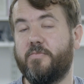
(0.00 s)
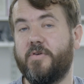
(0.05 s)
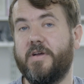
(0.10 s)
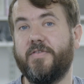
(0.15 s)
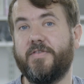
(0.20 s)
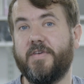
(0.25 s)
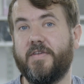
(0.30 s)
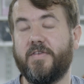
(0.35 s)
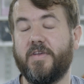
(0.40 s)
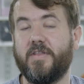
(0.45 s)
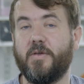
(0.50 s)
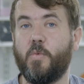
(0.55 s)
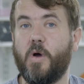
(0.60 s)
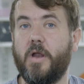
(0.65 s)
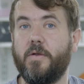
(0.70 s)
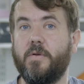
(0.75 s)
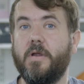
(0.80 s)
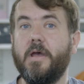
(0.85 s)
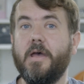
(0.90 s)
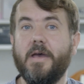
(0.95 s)
printer to the
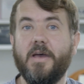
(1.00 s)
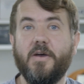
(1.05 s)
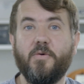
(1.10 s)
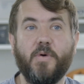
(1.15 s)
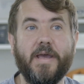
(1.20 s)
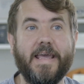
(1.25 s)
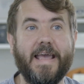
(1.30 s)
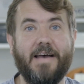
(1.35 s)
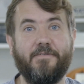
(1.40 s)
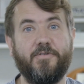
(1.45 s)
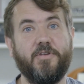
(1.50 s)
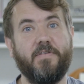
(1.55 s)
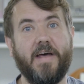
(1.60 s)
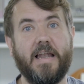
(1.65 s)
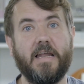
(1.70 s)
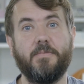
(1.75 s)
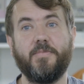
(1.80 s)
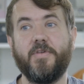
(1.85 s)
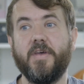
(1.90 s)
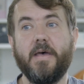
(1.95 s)
one we have
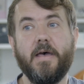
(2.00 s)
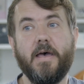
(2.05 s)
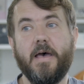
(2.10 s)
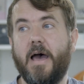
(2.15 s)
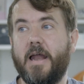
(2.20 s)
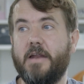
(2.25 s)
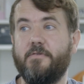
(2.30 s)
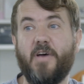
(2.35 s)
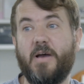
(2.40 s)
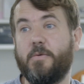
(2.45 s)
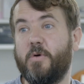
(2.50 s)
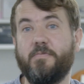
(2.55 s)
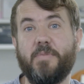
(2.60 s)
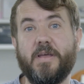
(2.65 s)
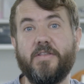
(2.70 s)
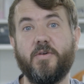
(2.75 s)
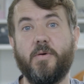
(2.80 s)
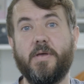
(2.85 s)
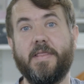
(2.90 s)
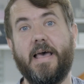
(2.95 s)
developed. And in fact, we've
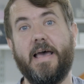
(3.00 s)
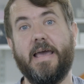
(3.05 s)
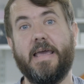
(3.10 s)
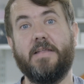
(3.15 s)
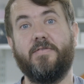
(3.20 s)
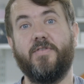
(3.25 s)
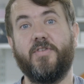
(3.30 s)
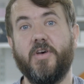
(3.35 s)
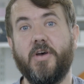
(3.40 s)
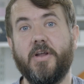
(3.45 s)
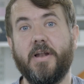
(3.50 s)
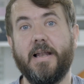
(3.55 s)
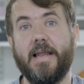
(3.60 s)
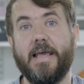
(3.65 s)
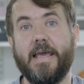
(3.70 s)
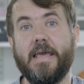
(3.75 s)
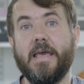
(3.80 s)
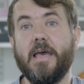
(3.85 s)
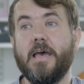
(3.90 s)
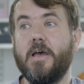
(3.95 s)
been doing that
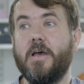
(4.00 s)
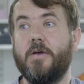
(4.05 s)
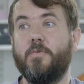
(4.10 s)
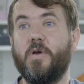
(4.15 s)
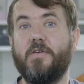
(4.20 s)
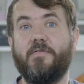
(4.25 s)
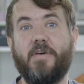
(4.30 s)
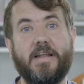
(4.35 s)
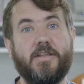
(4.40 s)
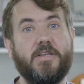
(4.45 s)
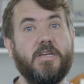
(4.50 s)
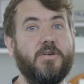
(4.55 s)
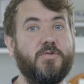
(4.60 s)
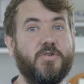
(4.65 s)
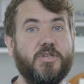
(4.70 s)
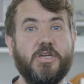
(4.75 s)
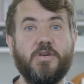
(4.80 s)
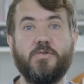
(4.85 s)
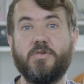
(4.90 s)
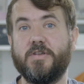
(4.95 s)
internally. We've had new
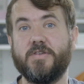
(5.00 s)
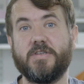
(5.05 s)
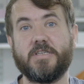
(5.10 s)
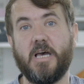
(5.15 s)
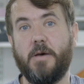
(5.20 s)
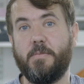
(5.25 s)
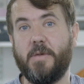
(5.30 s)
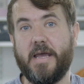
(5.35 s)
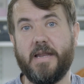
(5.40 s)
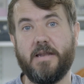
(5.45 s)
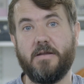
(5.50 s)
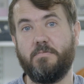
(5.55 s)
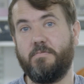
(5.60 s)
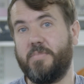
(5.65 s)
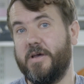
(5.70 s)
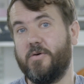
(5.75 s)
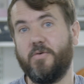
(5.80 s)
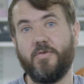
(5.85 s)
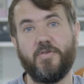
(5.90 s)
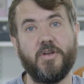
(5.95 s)
students come in and
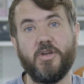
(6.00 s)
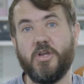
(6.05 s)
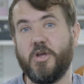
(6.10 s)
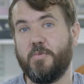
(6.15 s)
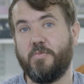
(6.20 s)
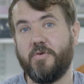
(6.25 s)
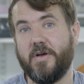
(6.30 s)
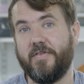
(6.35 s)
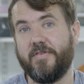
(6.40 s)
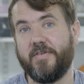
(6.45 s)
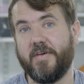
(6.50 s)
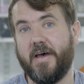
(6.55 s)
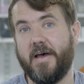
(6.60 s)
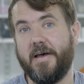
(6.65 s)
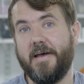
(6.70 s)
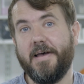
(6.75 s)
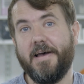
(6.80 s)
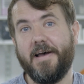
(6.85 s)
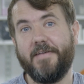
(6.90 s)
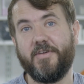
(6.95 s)
build a new printer
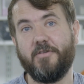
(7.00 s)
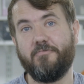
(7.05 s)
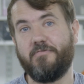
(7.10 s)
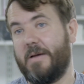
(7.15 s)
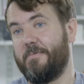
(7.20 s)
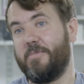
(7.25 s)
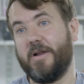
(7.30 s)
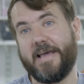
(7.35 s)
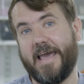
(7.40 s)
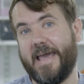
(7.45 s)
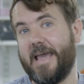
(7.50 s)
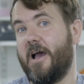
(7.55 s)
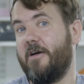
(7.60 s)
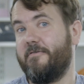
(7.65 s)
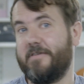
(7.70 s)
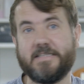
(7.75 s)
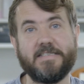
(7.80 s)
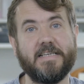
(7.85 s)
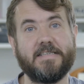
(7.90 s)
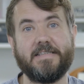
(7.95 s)
to replicate our
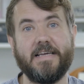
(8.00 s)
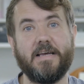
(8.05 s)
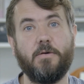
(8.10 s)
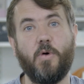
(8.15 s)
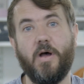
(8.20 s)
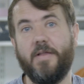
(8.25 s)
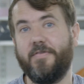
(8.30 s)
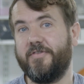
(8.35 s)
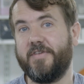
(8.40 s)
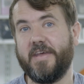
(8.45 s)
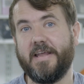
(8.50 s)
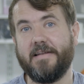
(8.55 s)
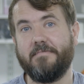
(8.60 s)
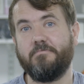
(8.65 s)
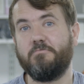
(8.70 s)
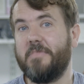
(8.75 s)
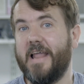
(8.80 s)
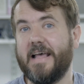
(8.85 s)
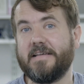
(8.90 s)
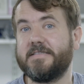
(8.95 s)
existing ones
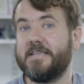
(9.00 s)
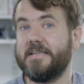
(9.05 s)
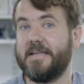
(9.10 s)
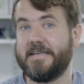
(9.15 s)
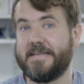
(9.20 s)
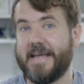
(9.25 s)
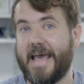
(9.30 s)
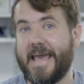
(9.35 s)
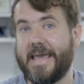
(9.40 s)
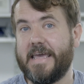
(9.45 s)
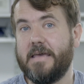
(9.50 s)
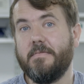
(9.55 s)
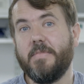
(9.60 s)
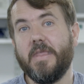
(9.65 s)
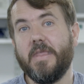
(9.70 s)
in less than a day,